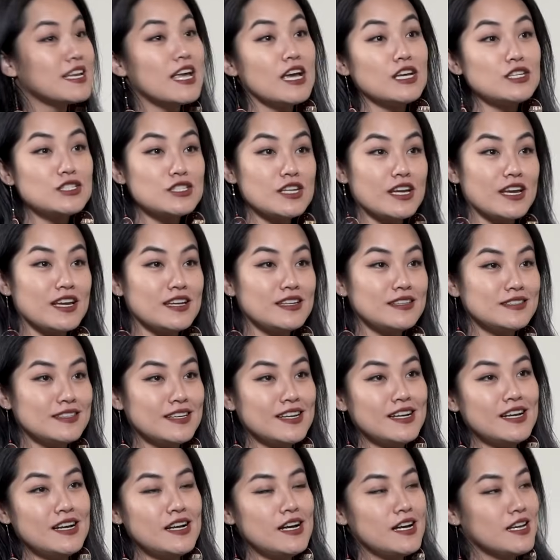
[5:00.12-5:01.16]
KJ.
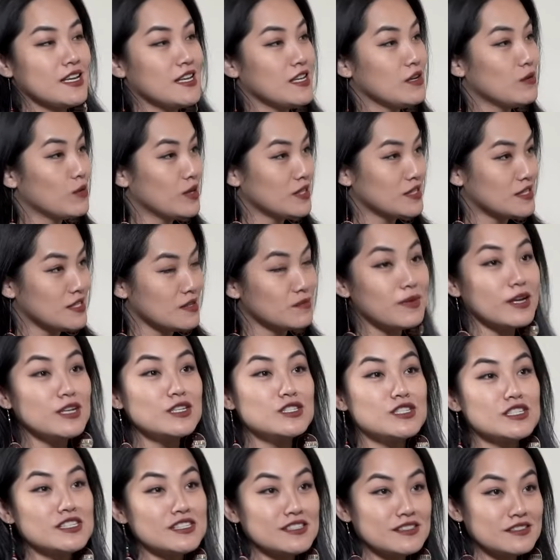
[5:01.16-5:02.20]
He was in
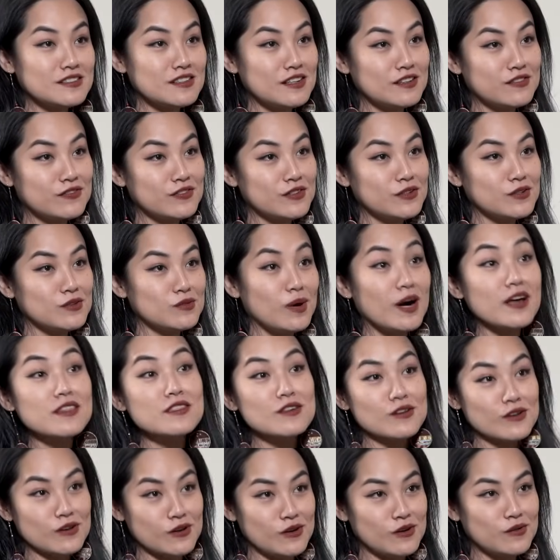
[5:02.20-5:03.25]
Beijing a few months
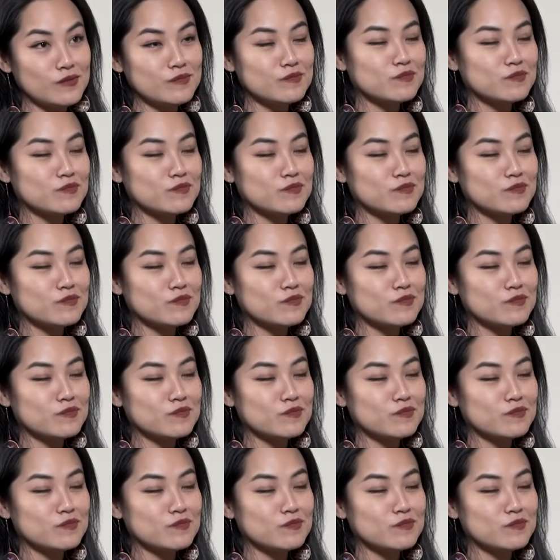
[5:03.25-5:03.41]
ago.